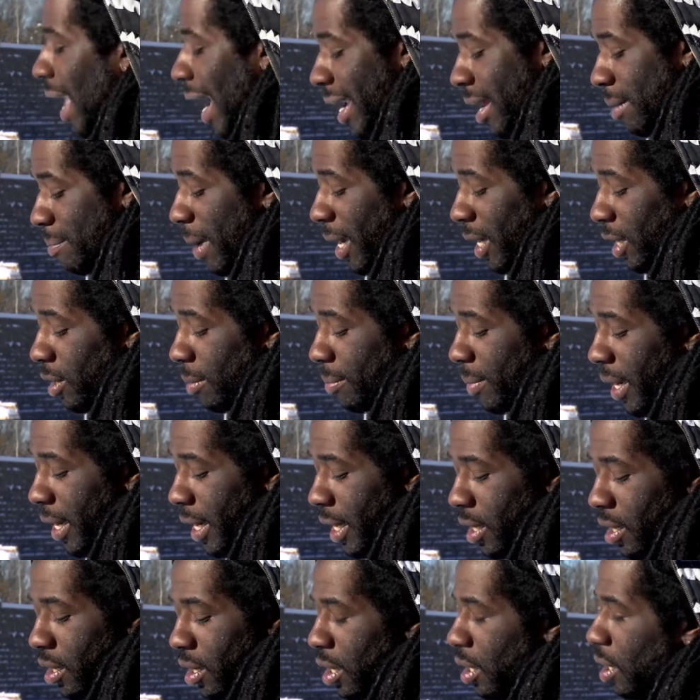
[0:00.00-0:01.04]
I didn't make no
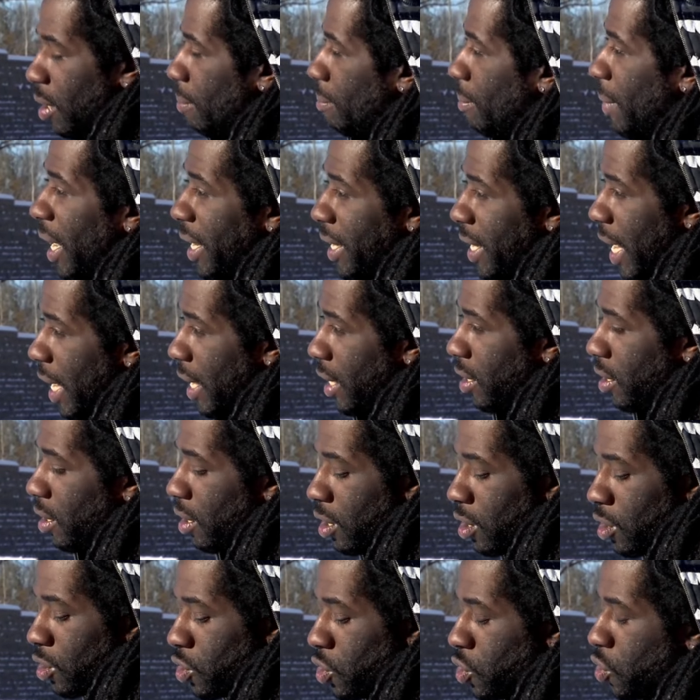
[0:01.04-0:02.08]
money Monday,
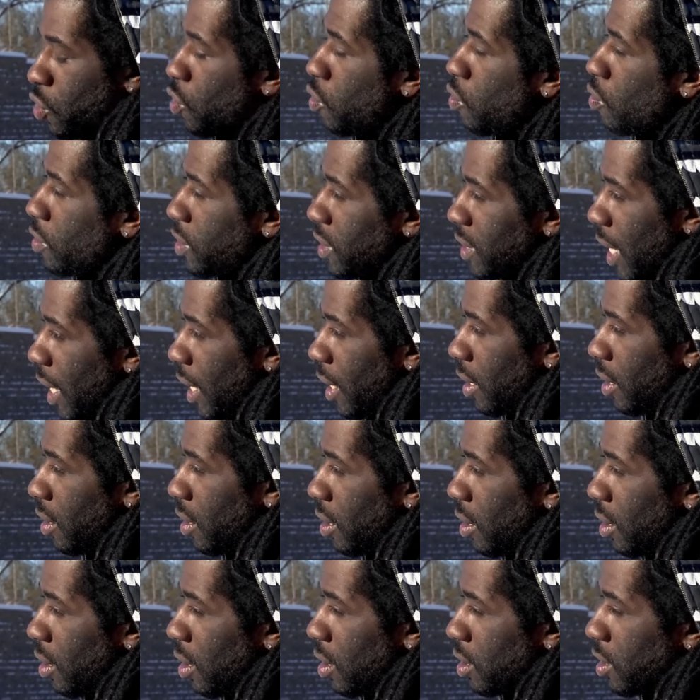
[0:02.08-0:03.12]
Tuesday,
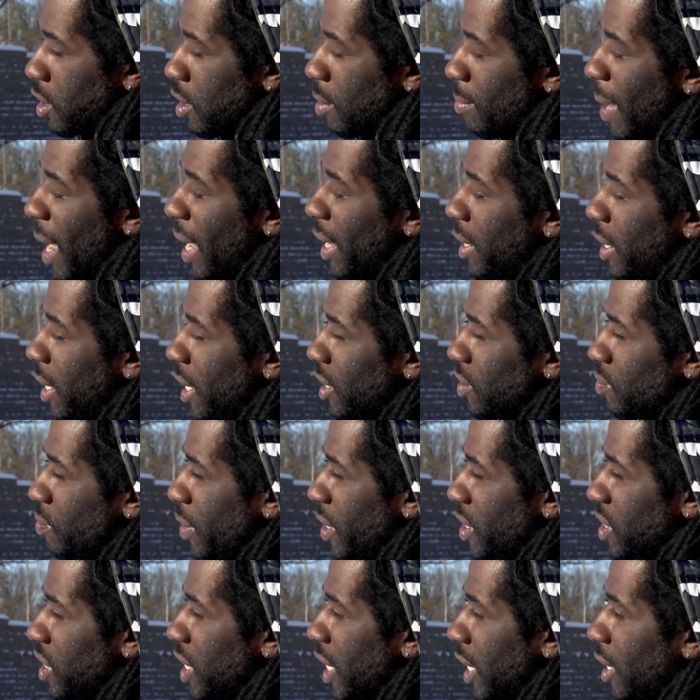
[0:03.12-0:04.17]
so my next
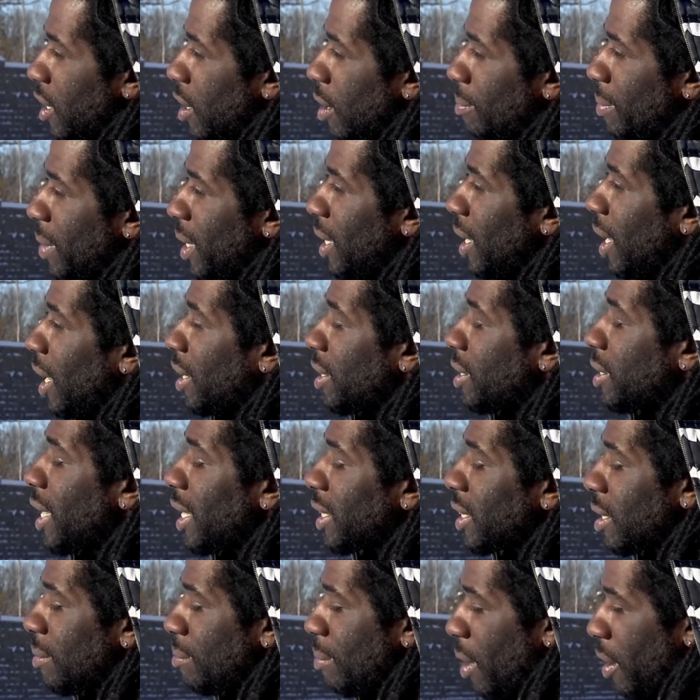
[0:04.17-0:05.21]
week chick gonna be a
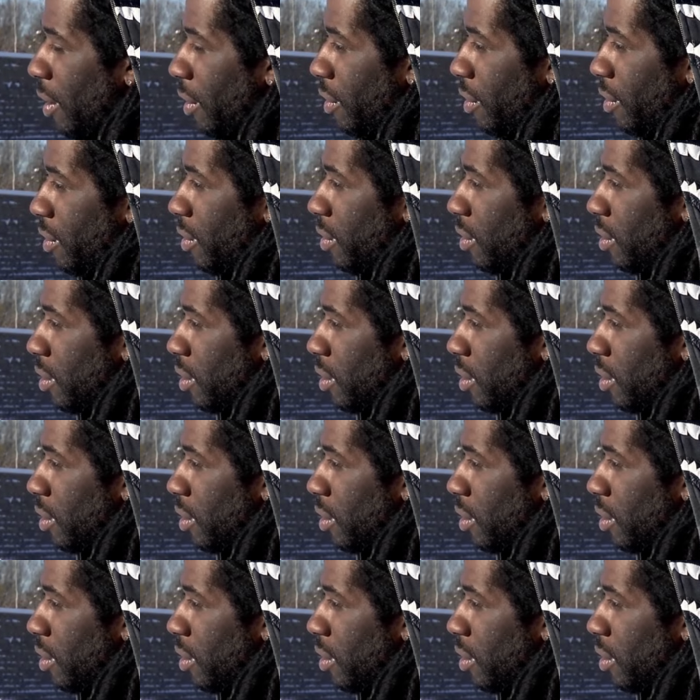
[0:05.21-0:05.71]
nothing burger.